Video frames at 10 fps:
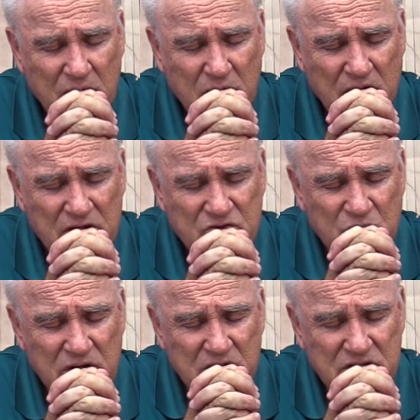May each
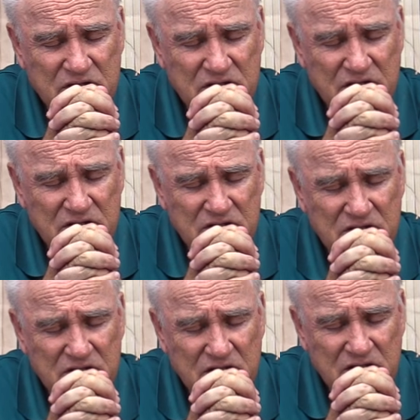one listening in
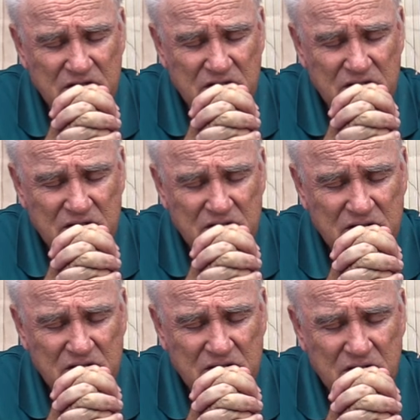today
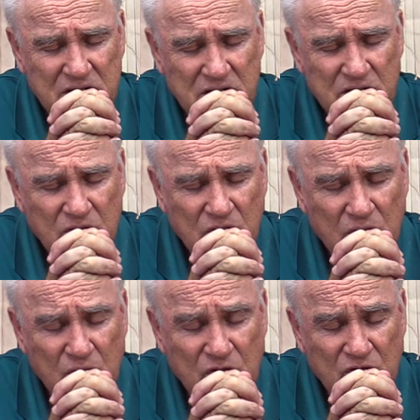
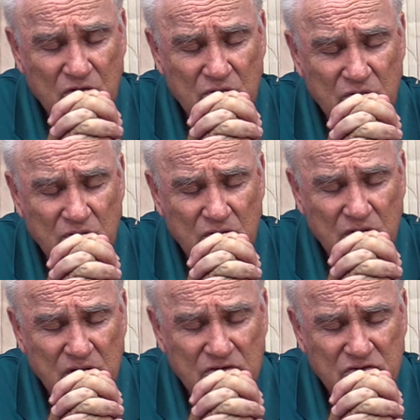know you
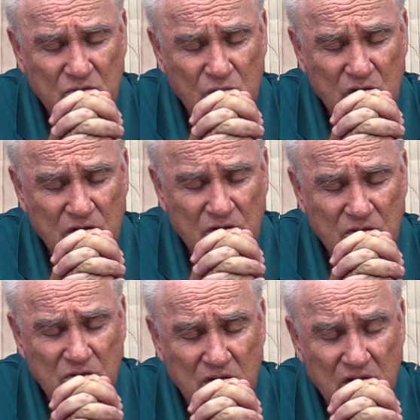as the one
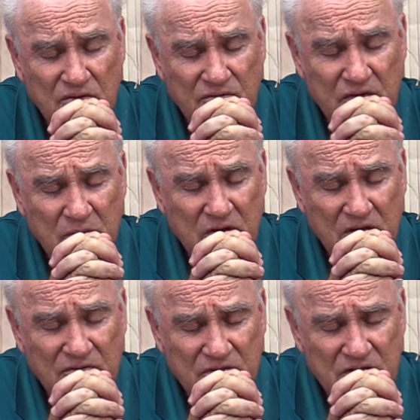who loved them
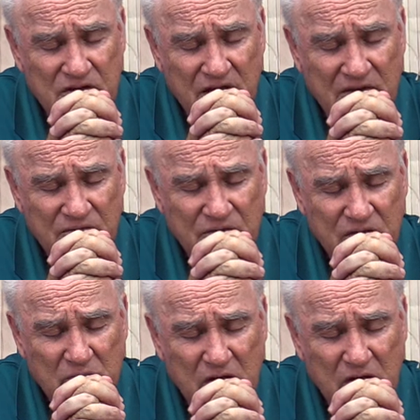enough to die for them.